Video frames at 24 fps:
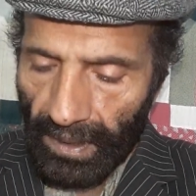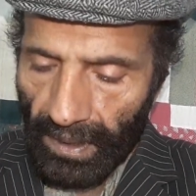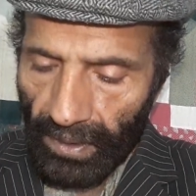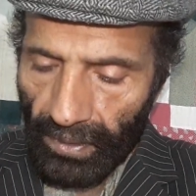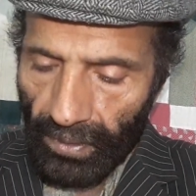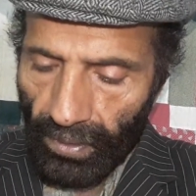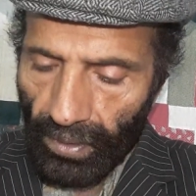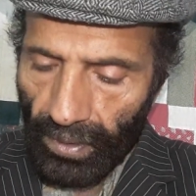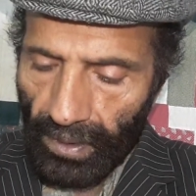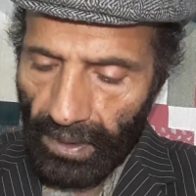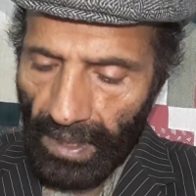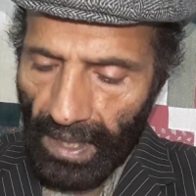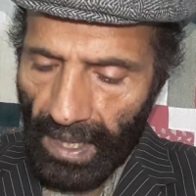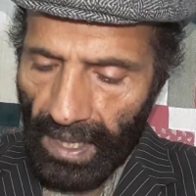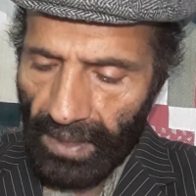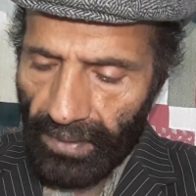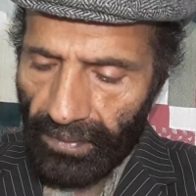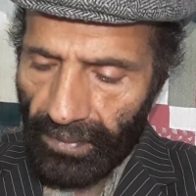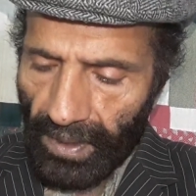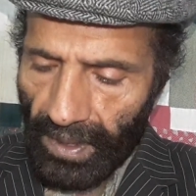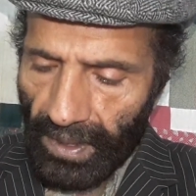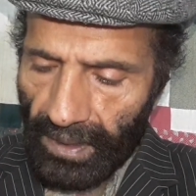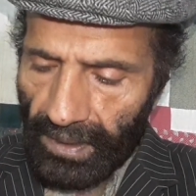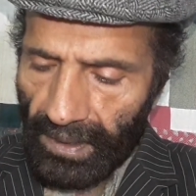So that
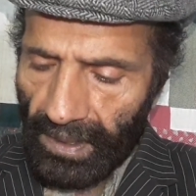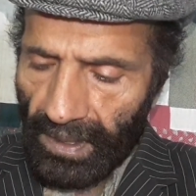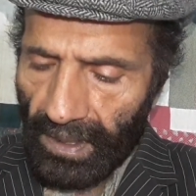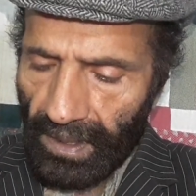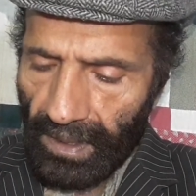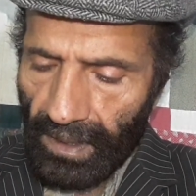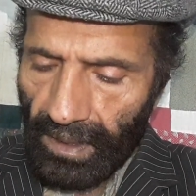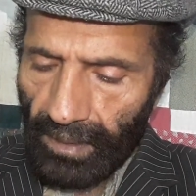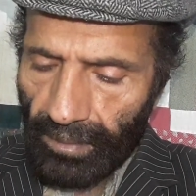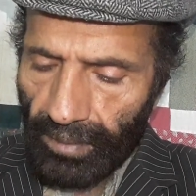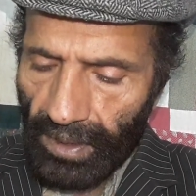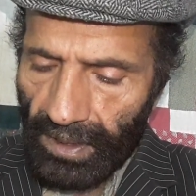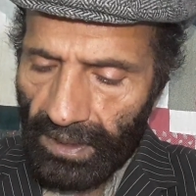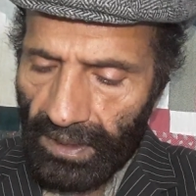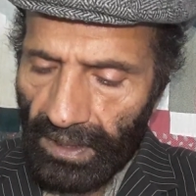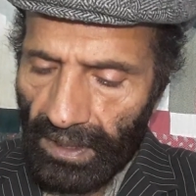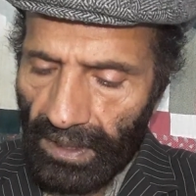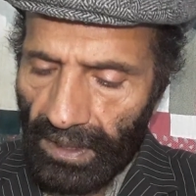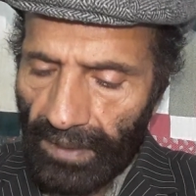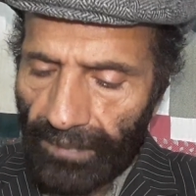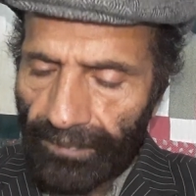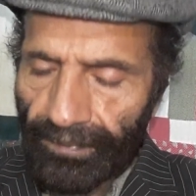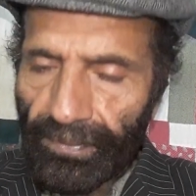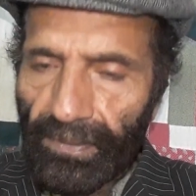was number
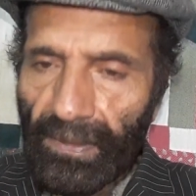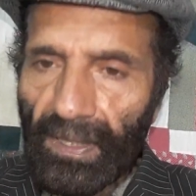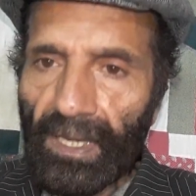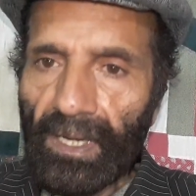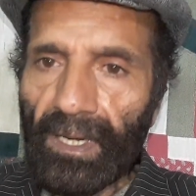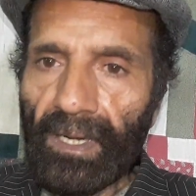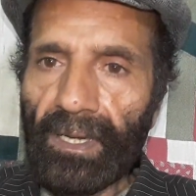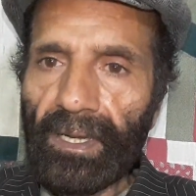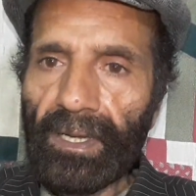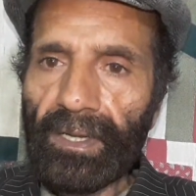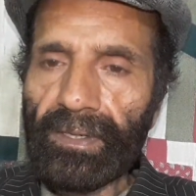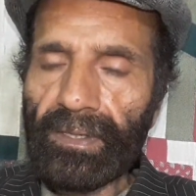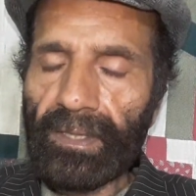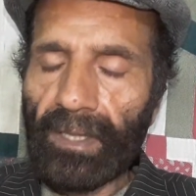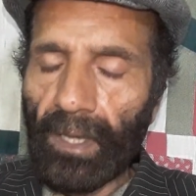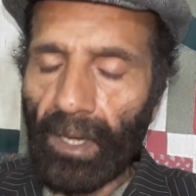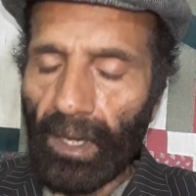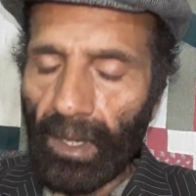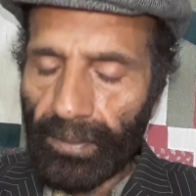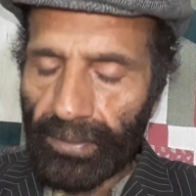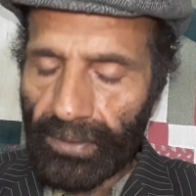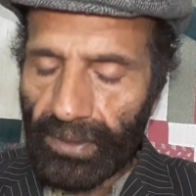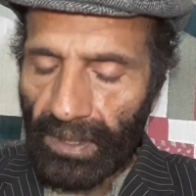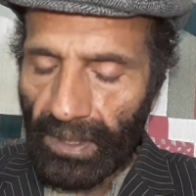3, list the
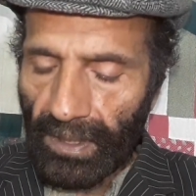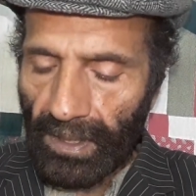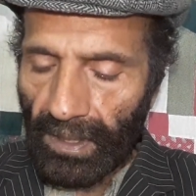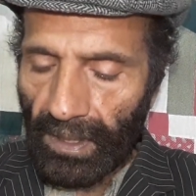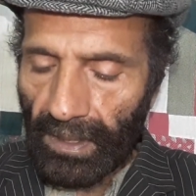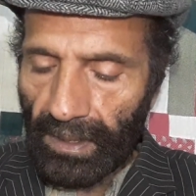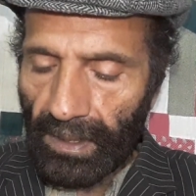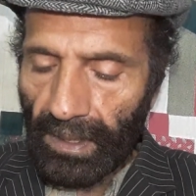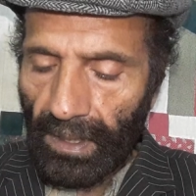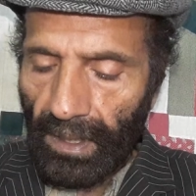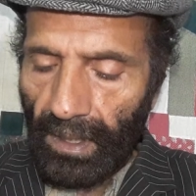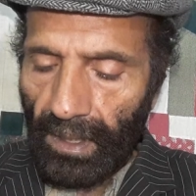obstacles.